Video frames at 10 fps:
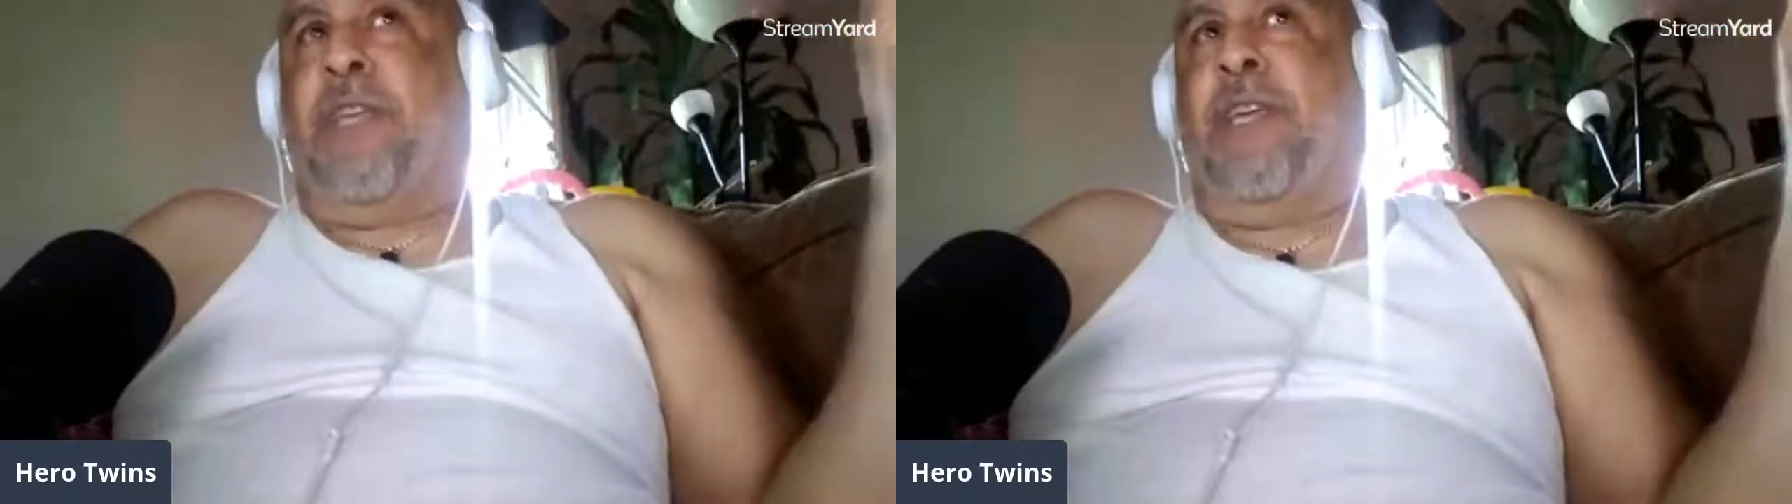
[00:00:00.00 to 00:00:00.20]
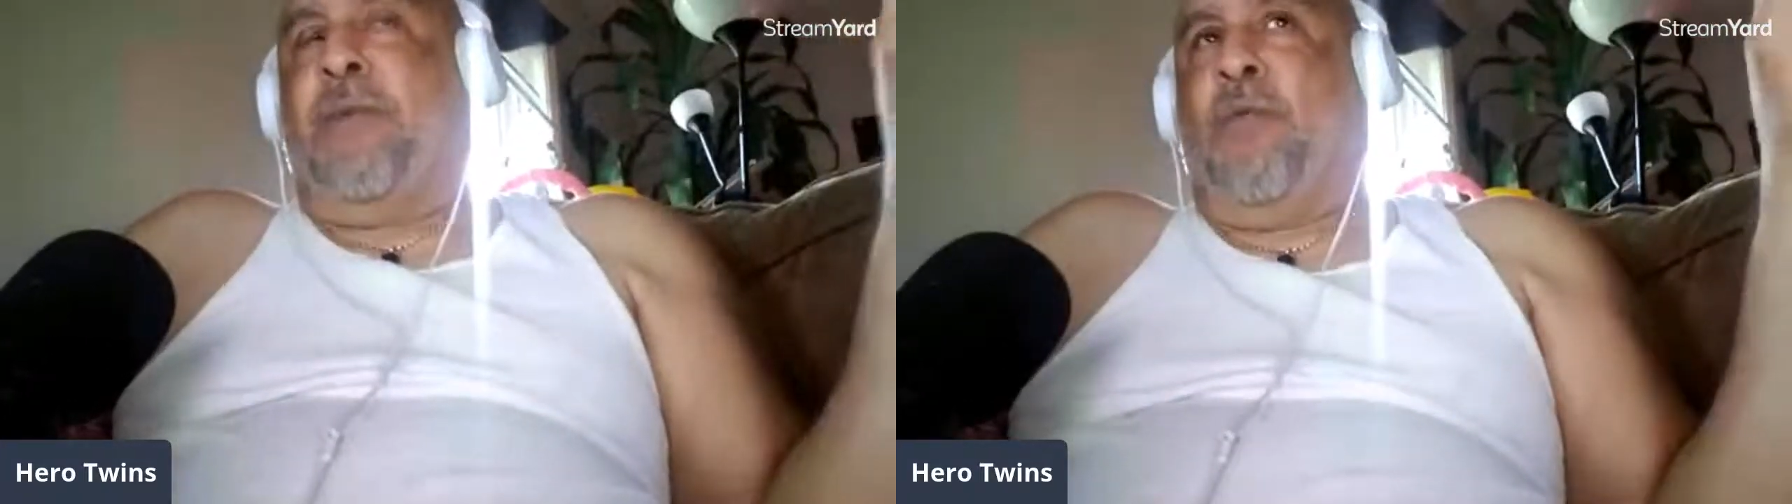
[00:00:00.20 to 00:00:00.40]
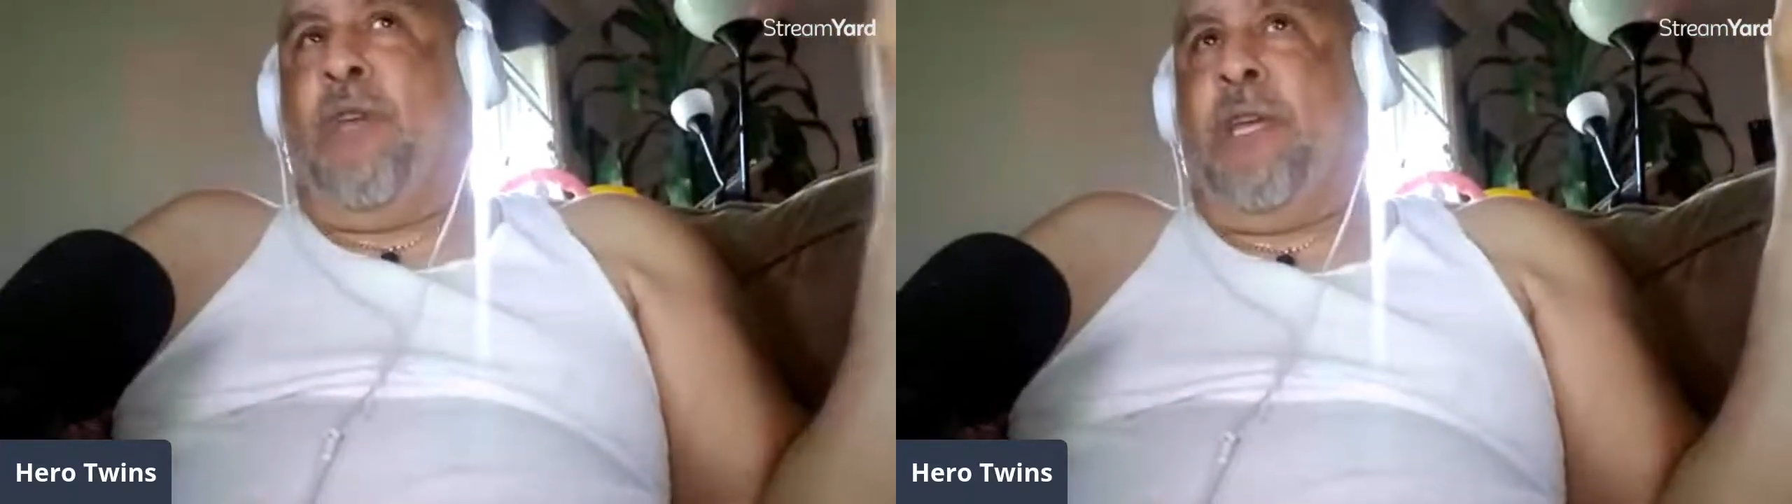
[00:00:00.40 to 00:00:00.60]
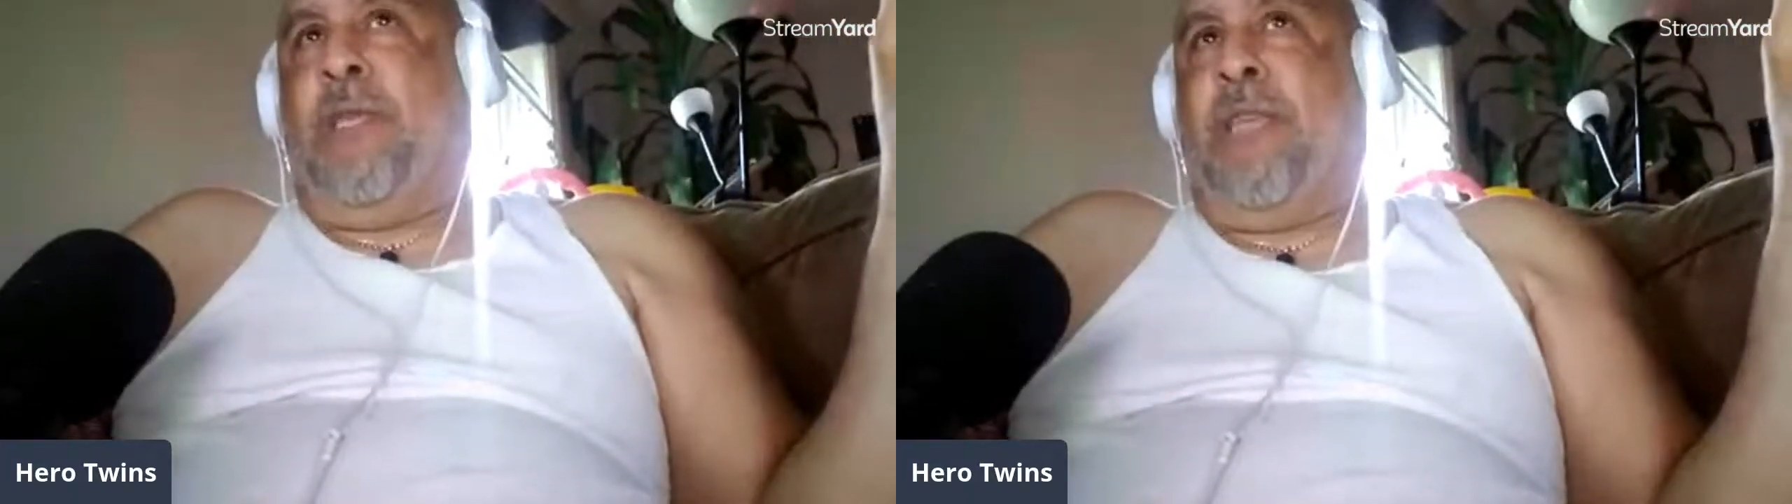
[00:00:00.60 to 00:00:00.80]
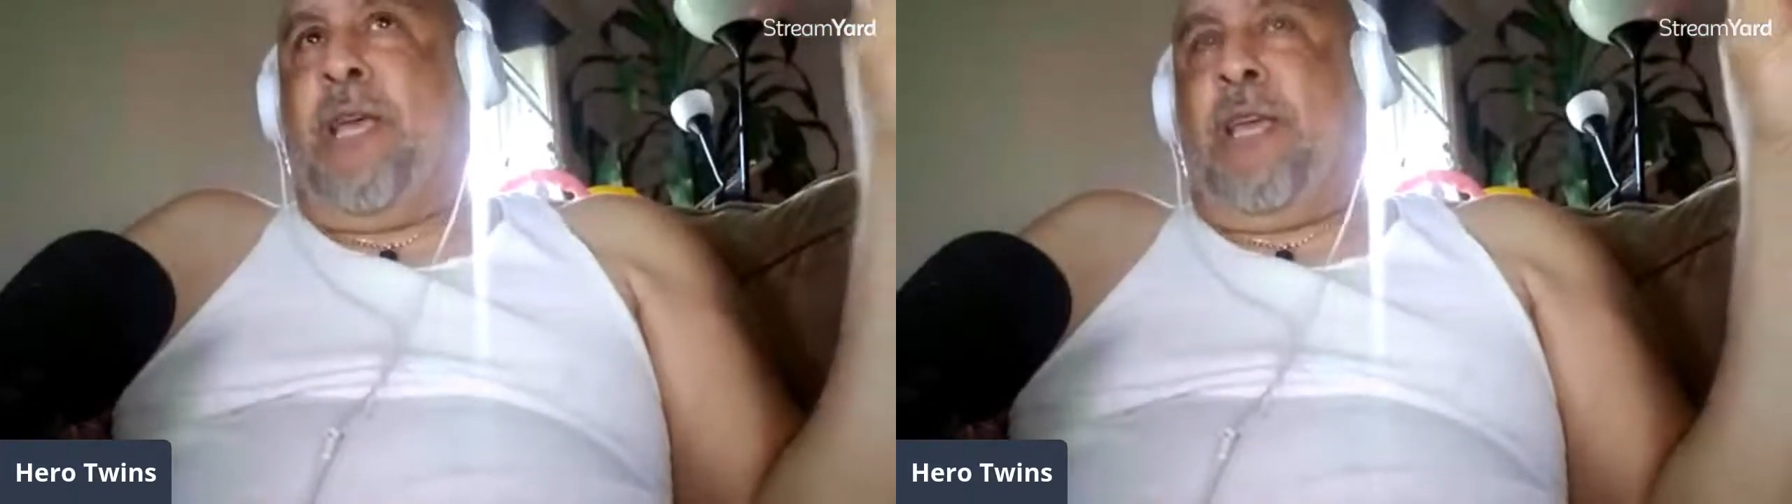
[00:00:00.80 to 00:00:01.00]
hit
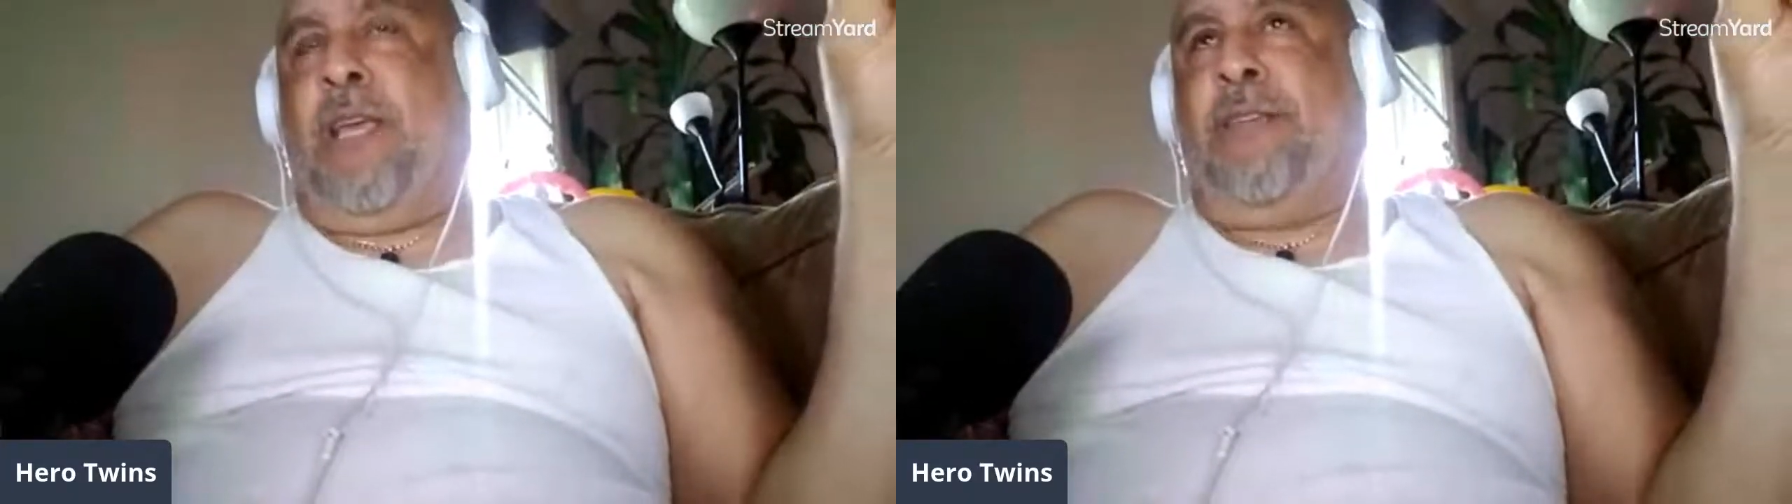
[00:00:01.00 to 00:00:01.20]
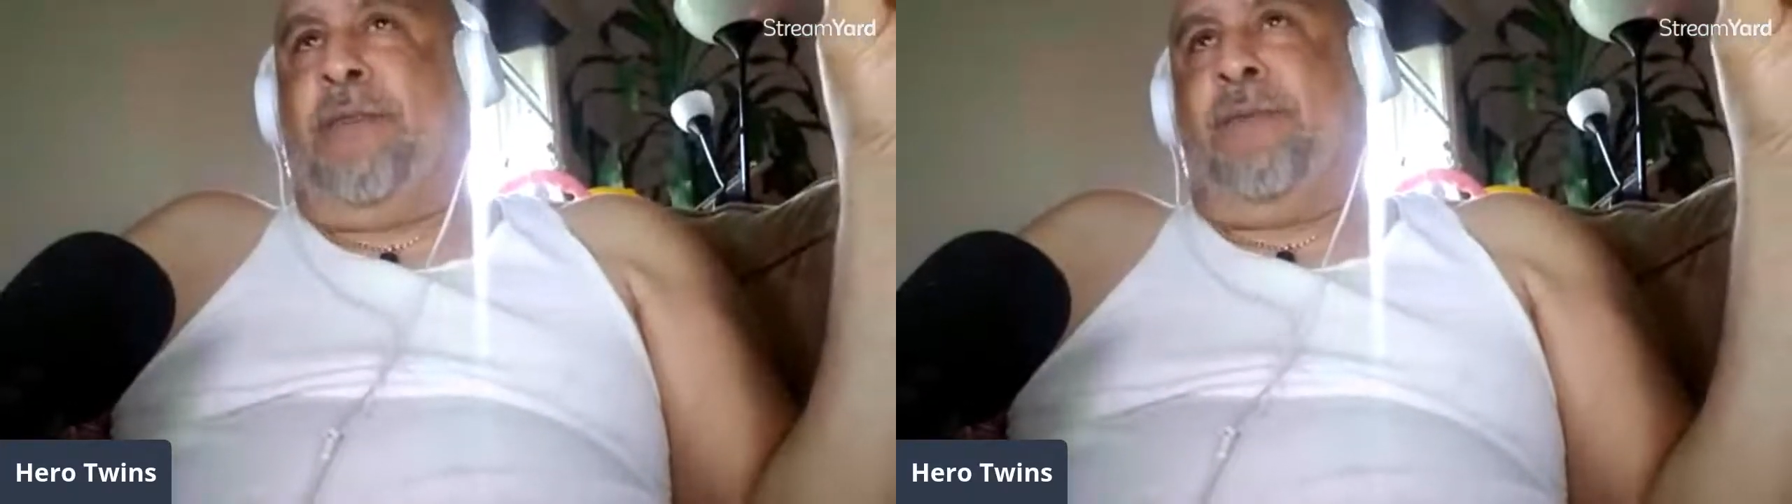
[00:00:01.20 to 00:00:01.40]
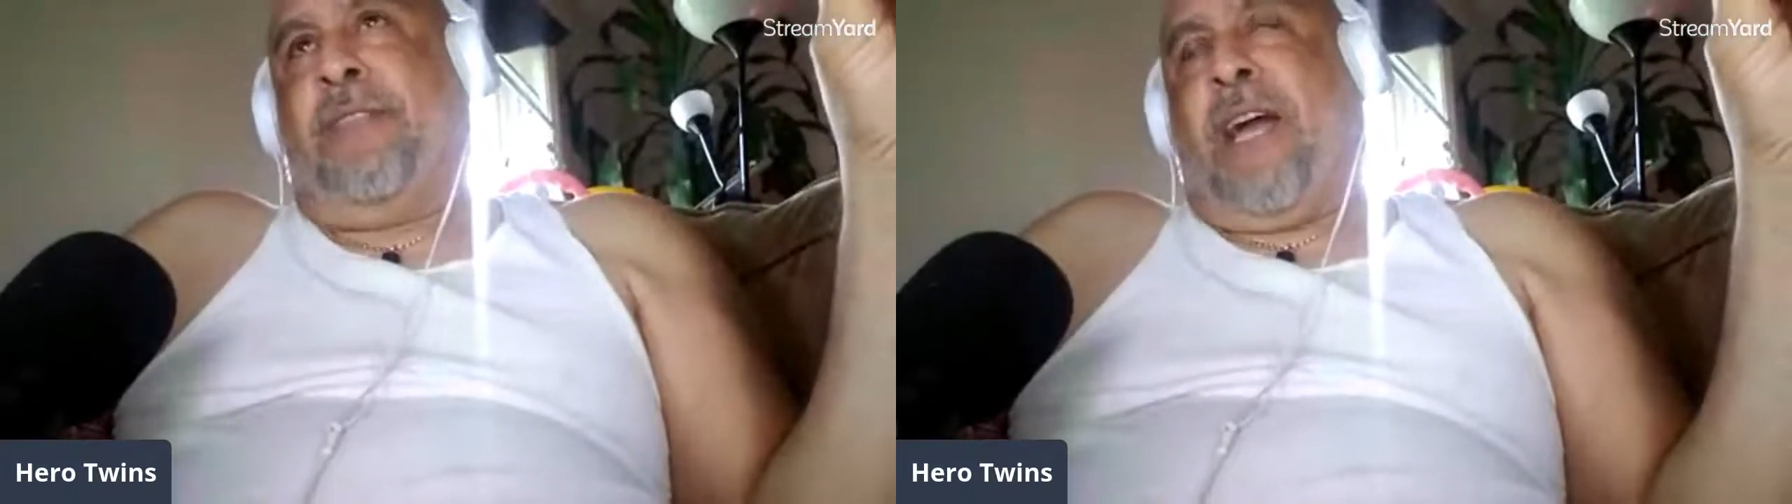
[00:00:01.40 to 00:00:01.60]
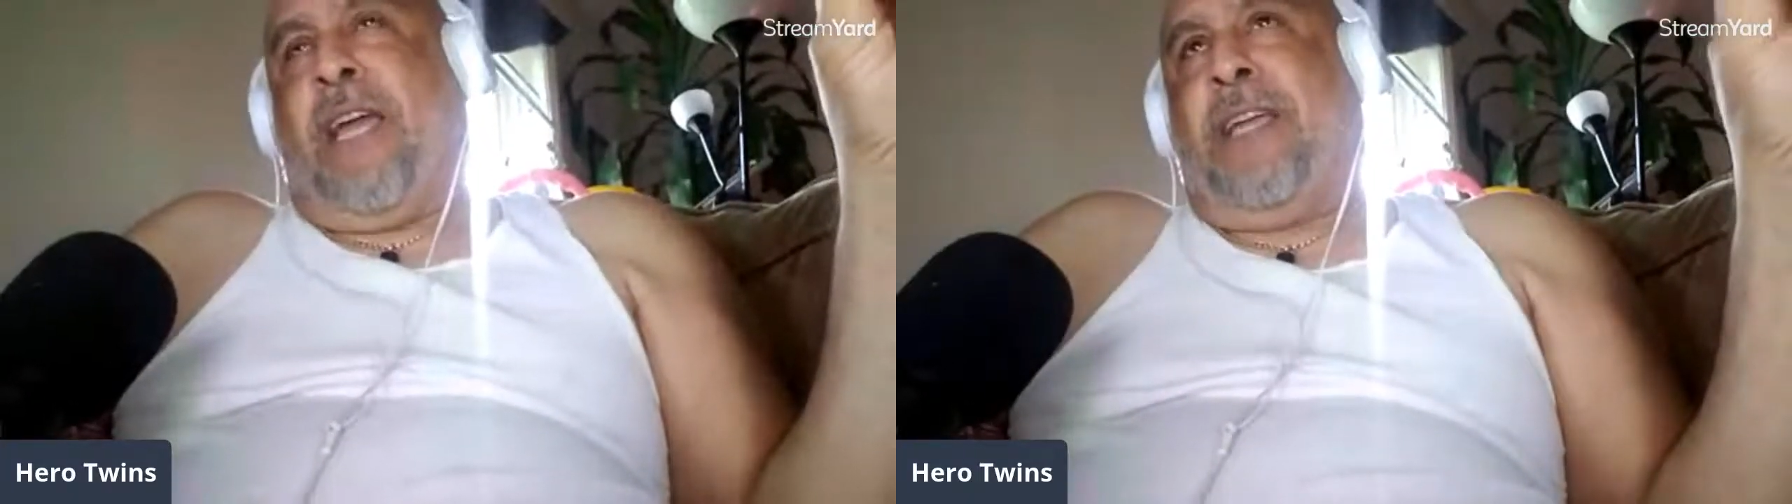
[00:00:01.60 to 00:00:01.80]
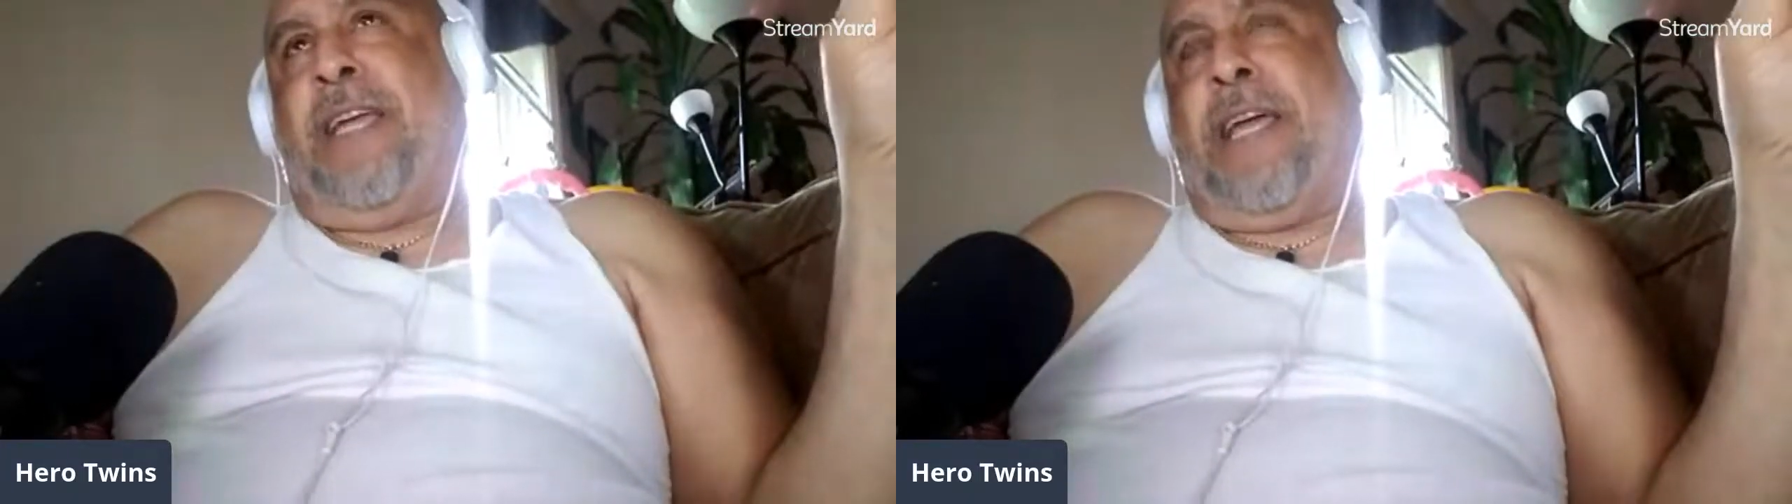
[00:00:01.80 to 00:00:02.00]
with is it was
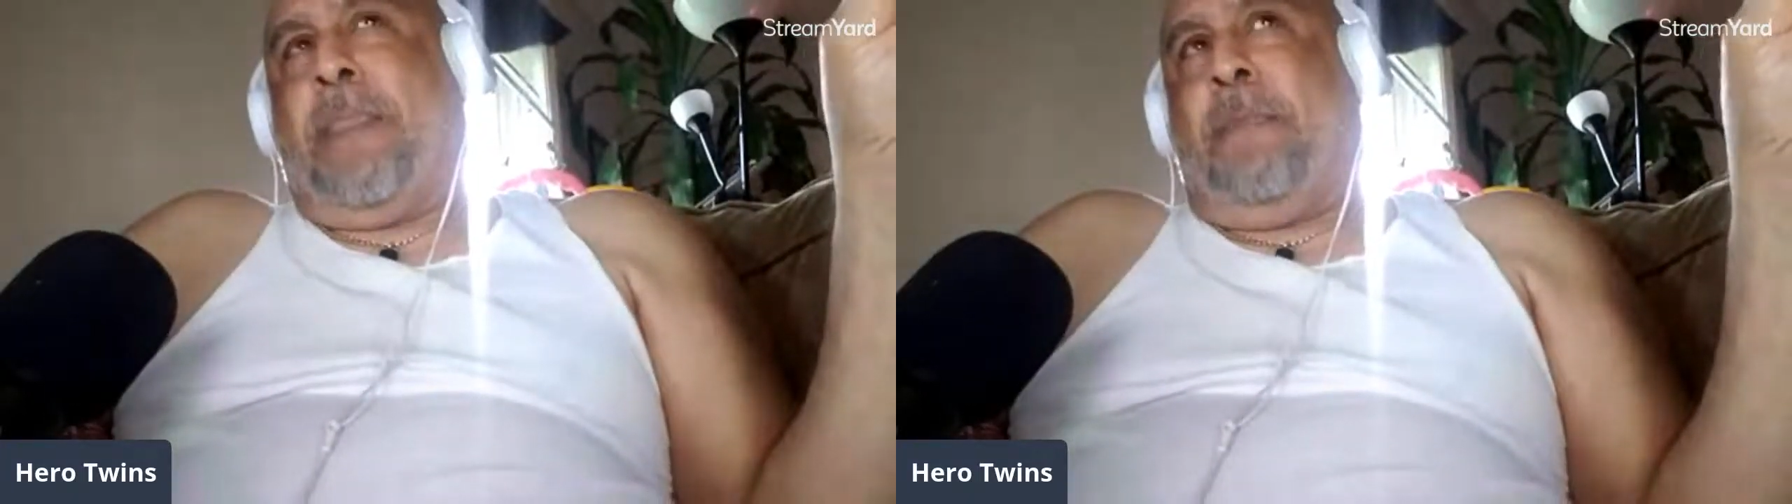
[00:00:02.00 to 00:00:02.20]
like